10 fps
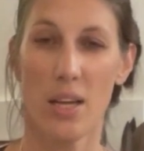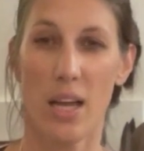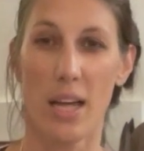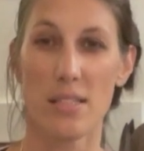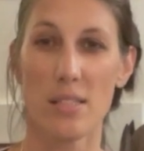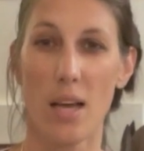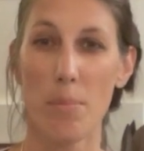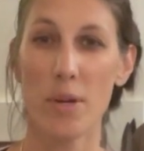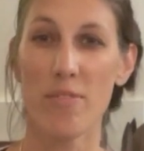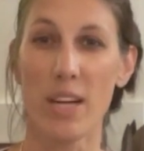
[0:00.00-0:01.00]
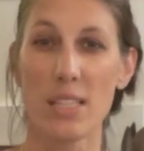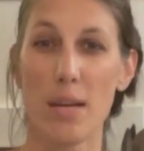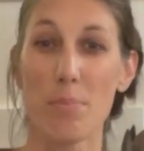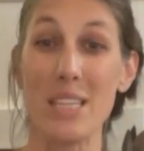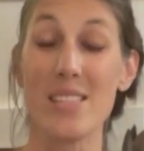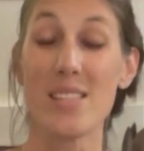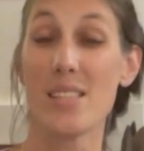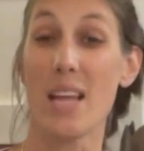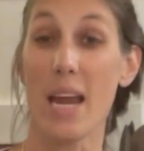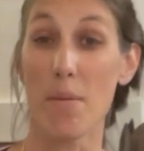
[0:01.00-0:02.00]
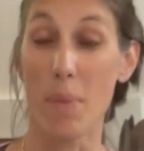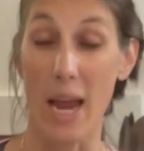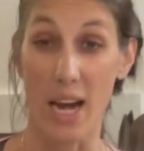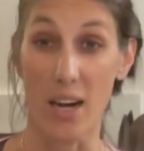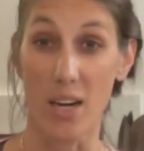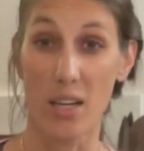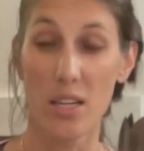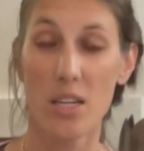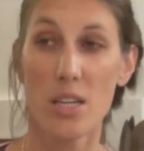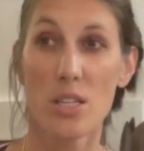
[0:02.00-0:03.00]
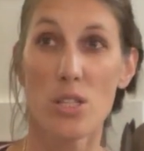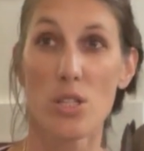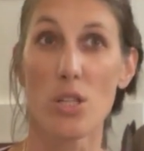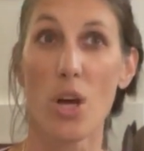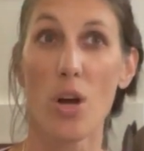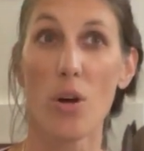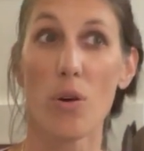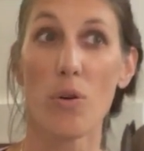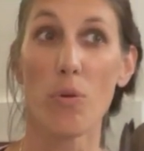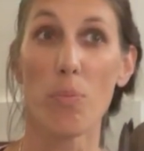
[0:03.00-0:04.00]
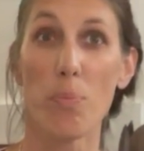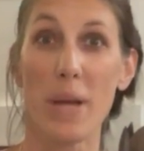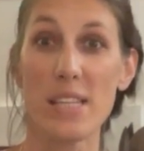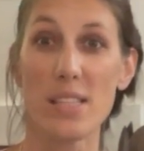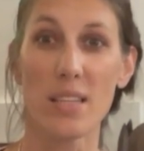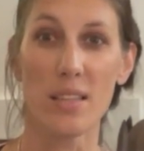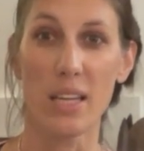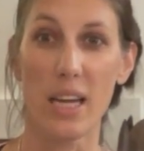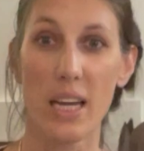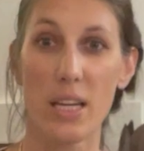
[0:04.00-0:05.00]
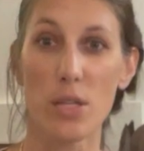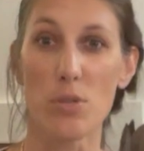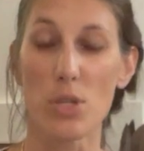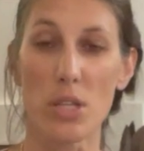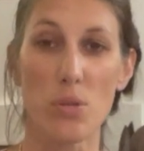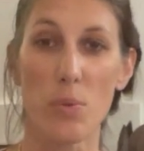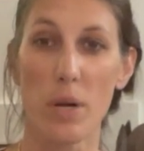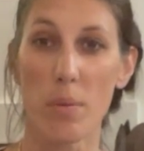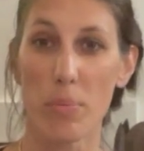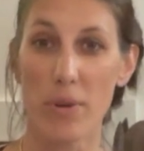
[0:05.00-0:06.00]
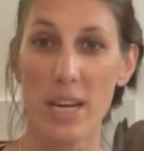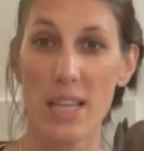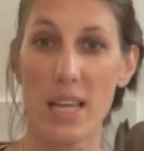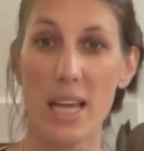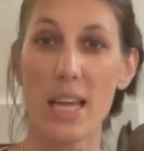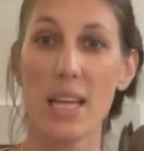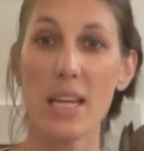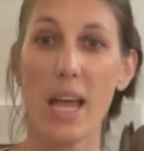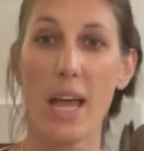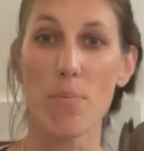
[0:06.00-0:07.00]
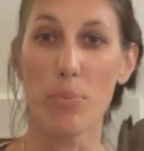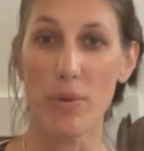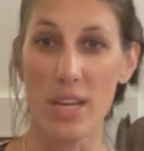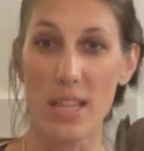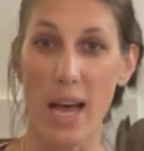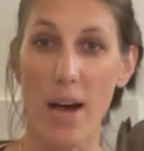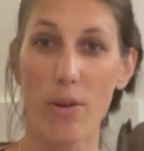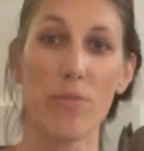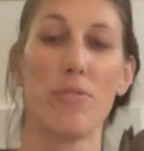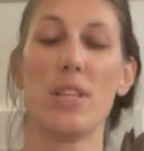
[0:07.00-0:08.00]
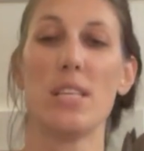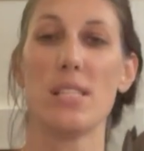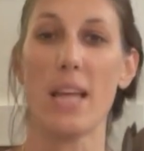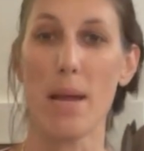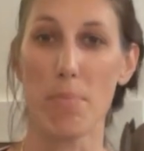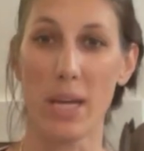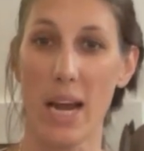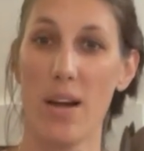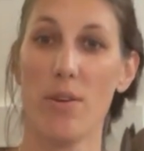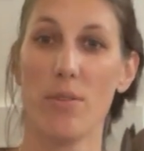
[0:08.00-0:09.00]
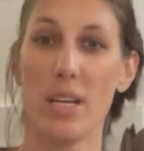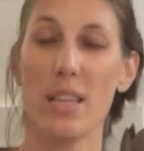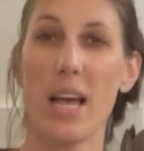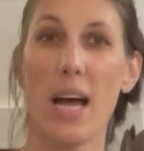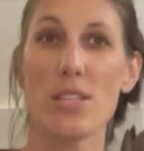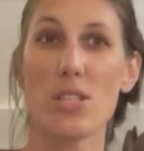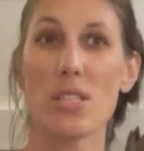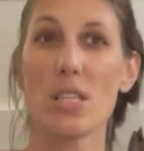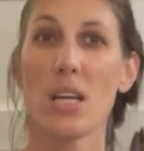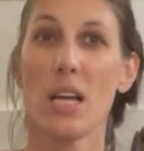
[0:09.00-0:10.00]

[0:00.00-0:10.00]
and Samavata means same air. So basically you just want to breathe in and breathe out for the same count, and that just